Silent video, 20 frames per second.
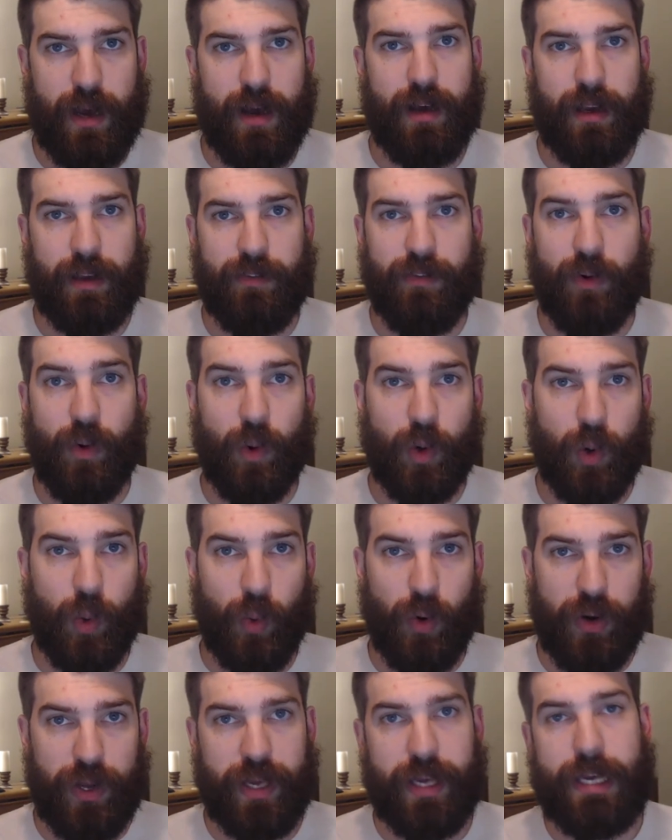like full
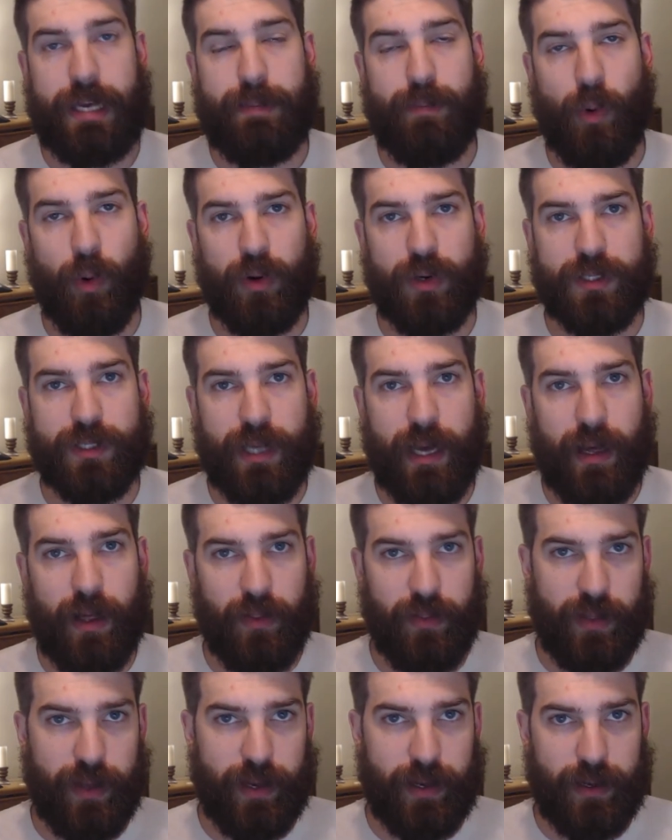QWERTY keyboard
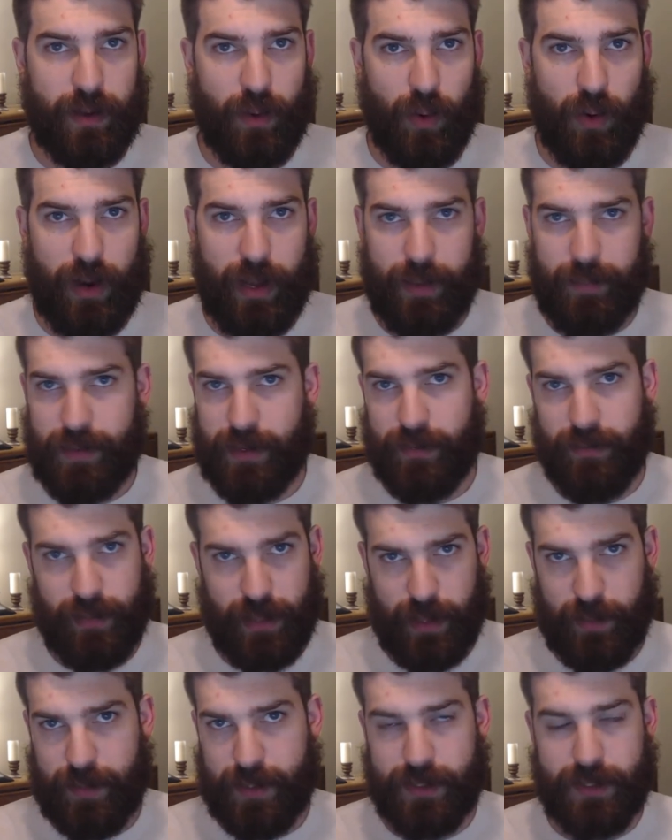style thing, or even
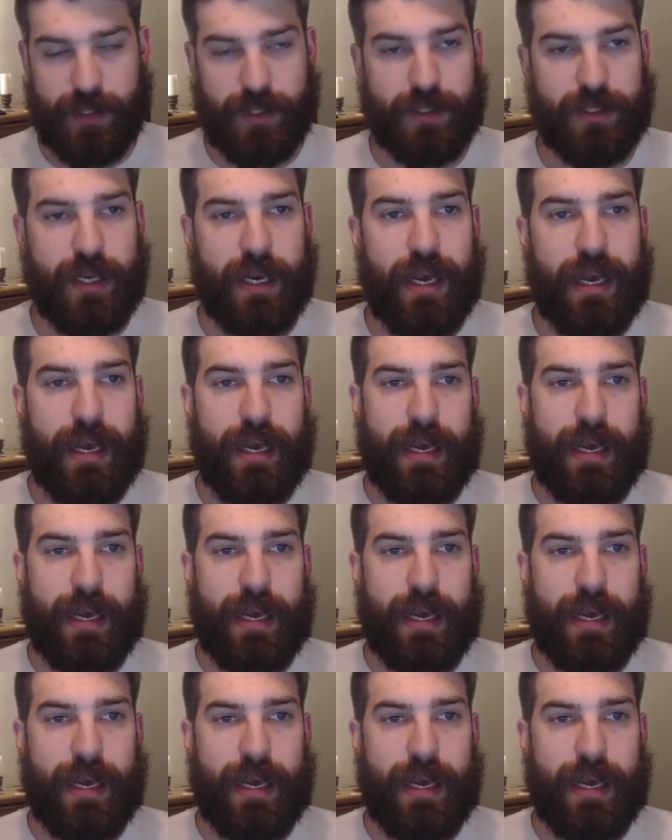the ABCs.